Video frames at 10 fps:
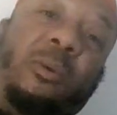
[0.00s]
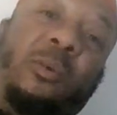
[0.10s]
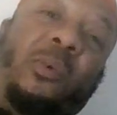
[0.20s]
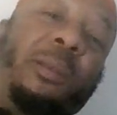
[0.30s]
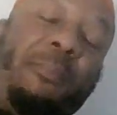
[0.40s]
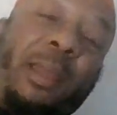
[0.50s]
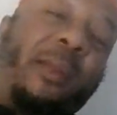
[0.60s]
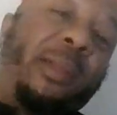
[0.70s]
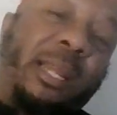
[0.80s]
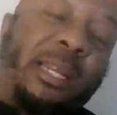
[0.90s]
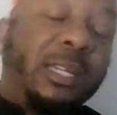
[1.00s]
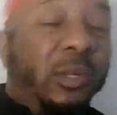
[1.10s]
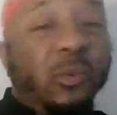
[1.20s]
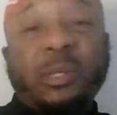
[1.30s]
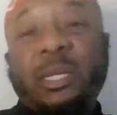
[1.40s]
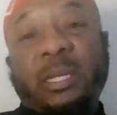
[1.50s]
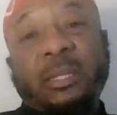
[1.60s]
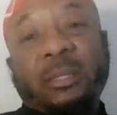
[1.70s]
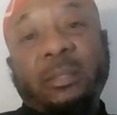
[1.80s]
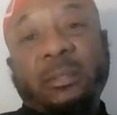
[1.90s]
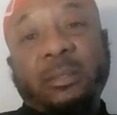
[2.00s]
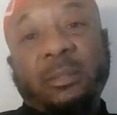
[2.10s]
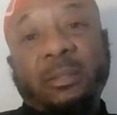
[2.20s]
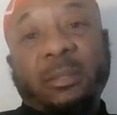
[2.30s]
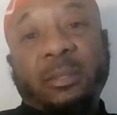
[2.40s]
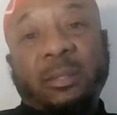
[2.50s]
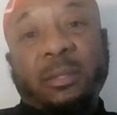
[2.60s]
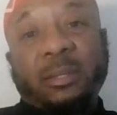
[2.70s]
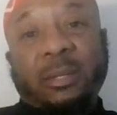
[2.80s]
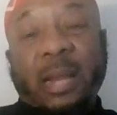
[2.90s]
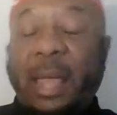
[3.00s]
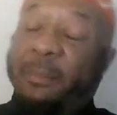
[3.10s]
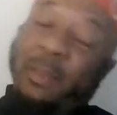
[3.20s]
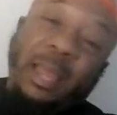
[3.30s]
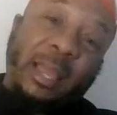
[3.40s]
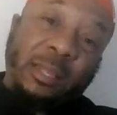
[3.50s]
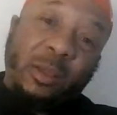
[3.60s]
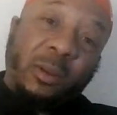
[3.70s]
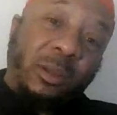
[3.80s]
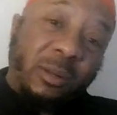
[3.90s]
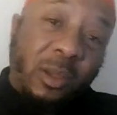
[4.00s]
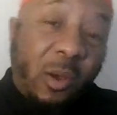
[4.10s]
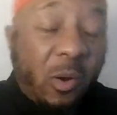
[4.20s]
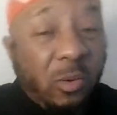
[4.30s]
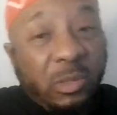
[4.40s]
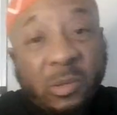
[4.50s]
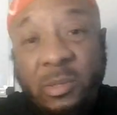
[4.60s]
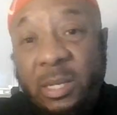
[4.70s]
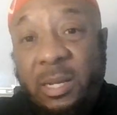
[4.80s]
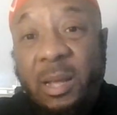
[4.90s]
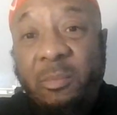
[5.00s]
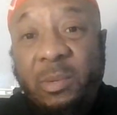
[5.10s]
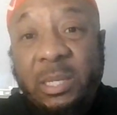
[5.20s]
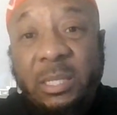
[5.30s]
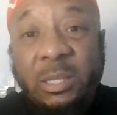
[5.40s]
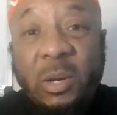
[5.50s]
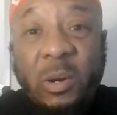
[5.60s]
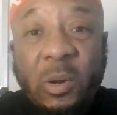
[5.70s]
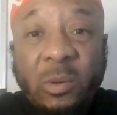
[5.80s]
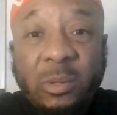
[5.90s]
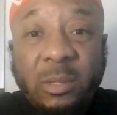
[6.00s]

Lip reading: quit marrying the dunya. Like, man, the whole dunya come with this girl.